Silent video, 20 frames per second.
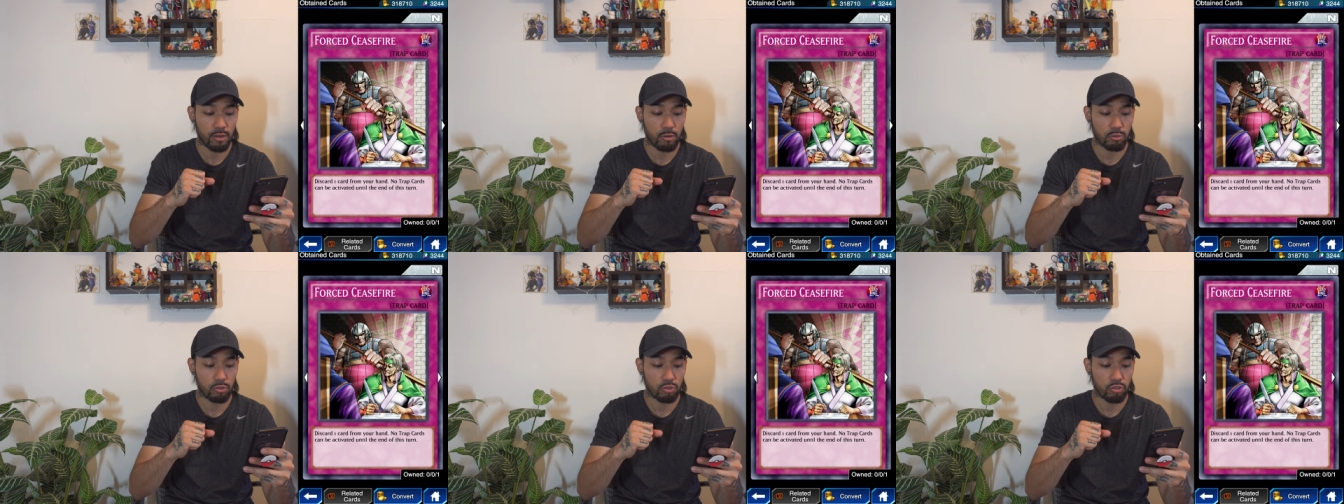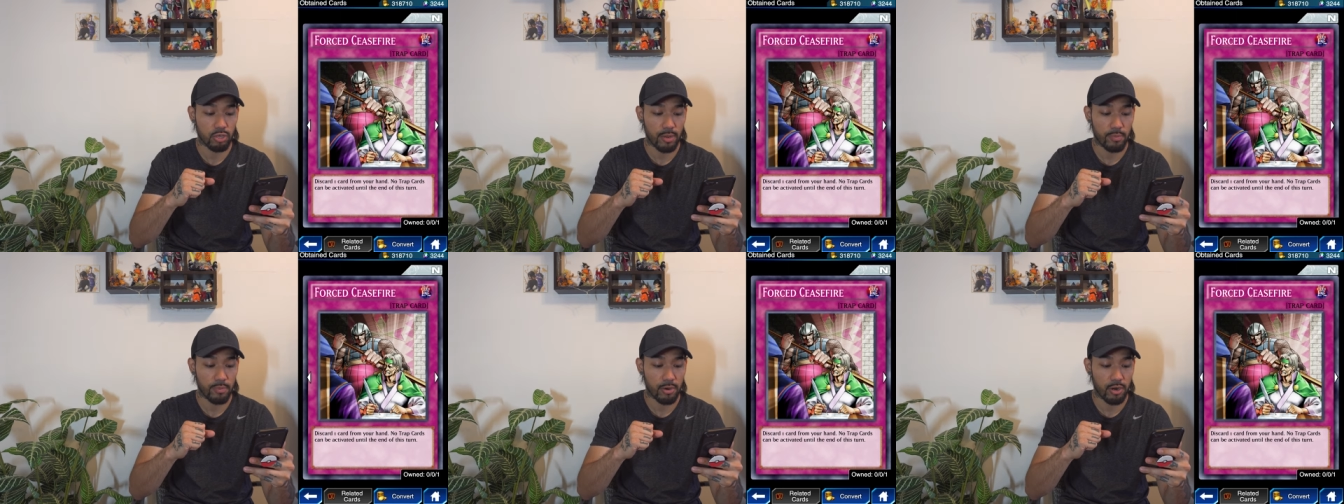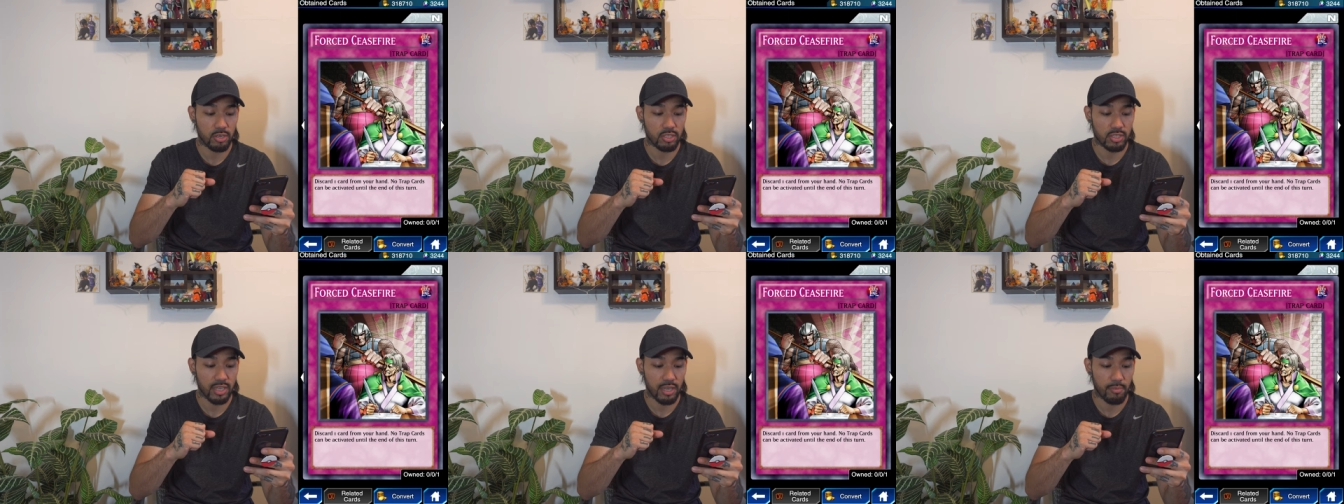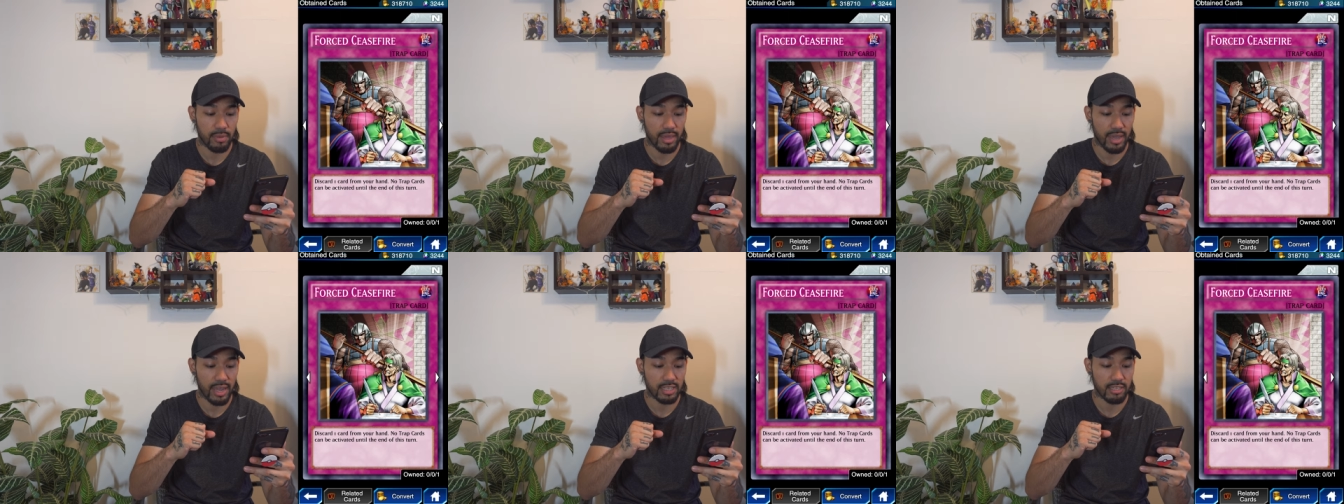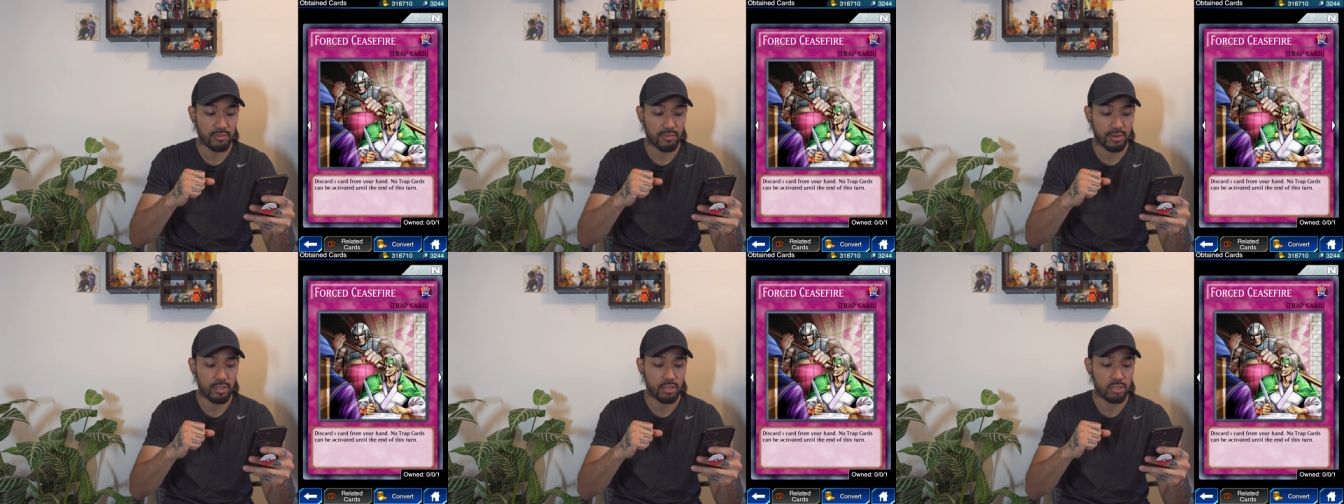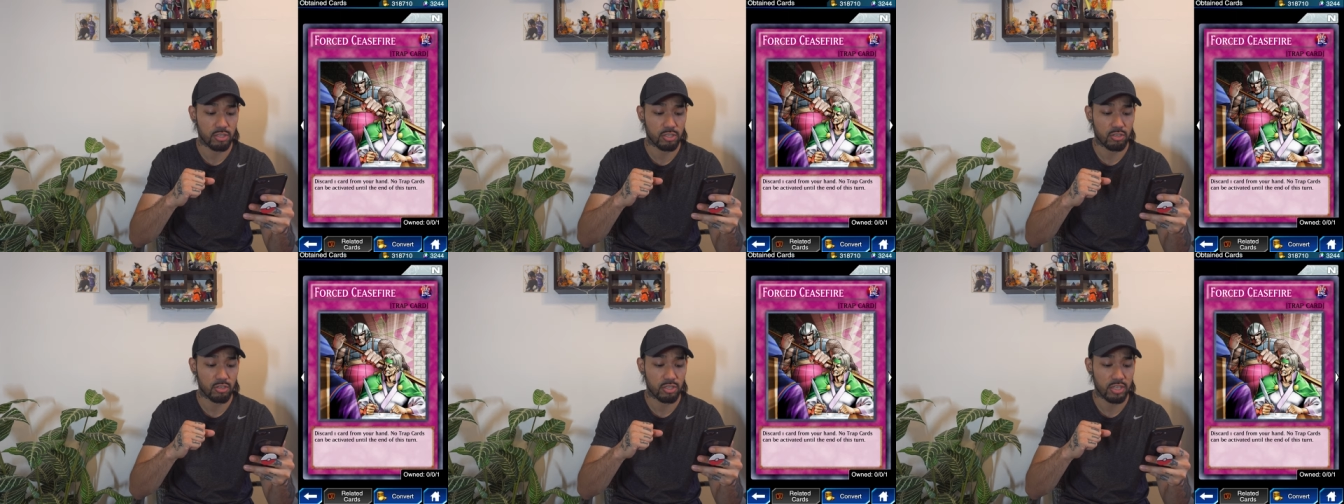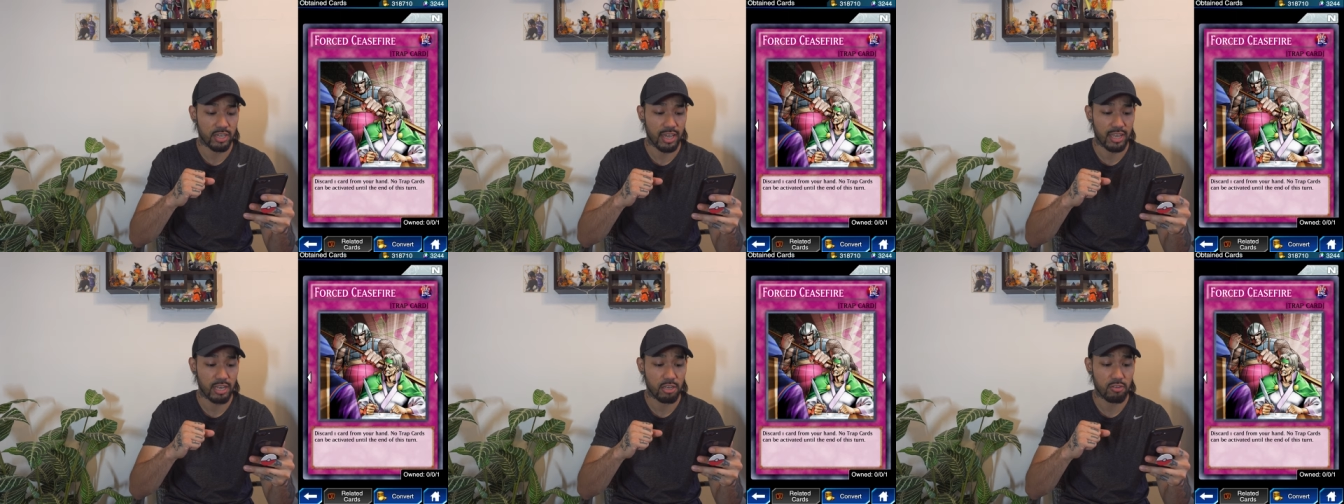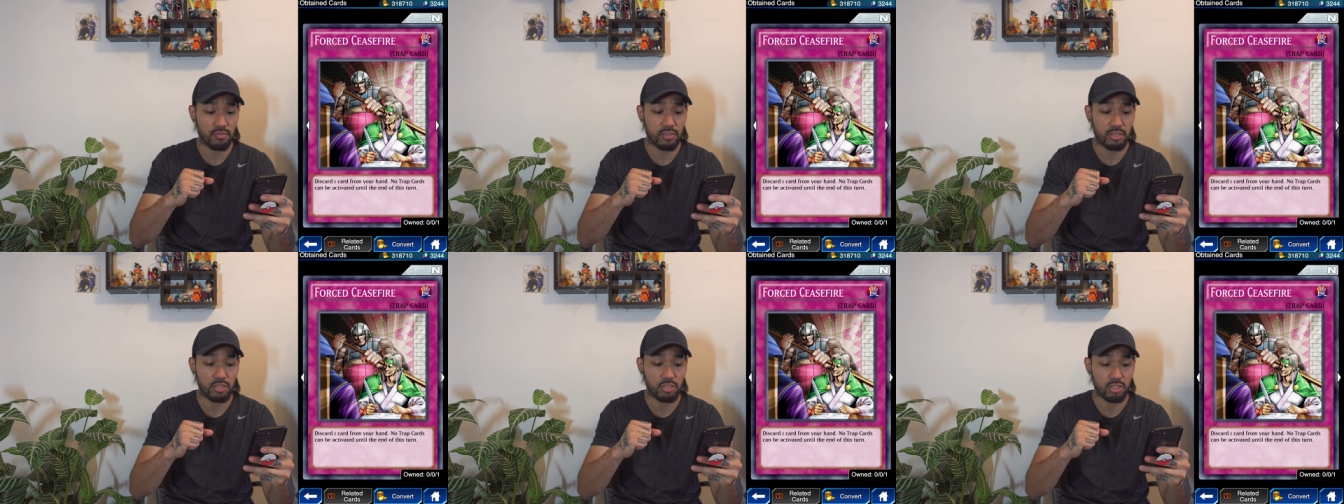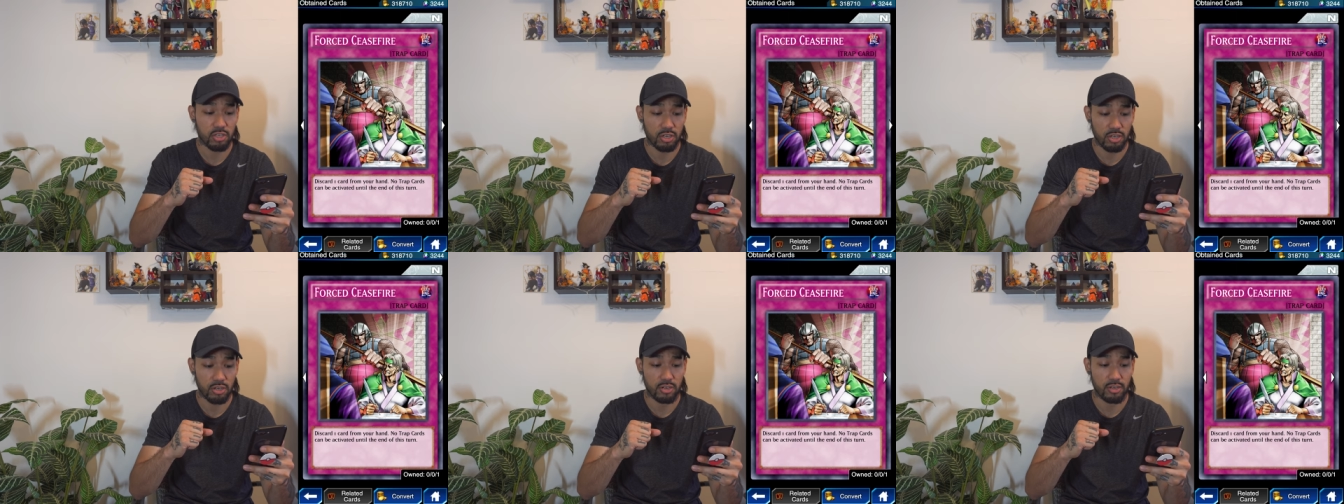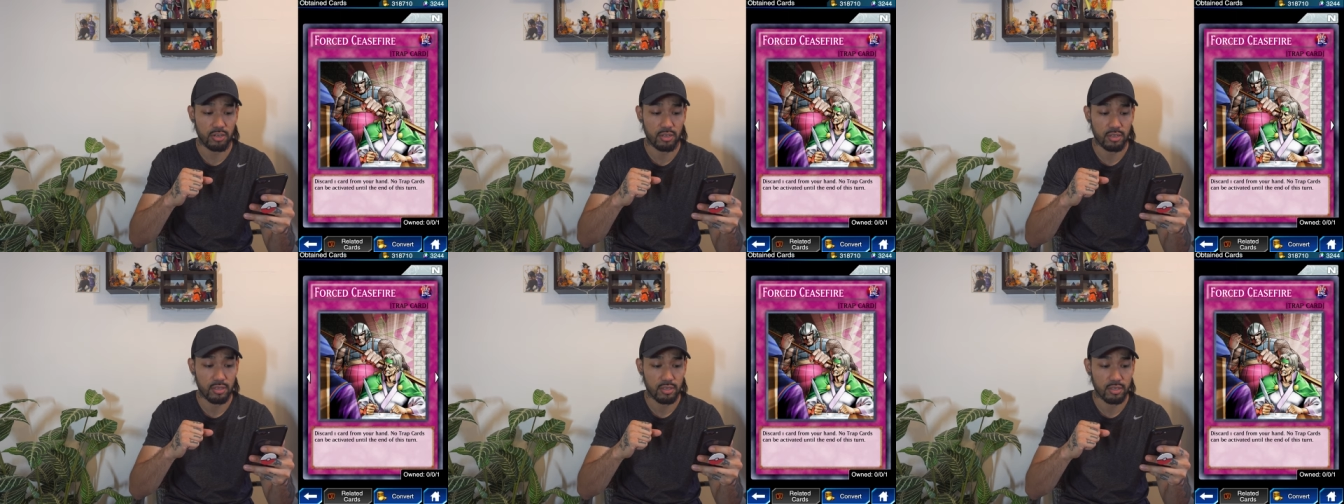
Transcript: No trap cards can be activated until the end of this turn.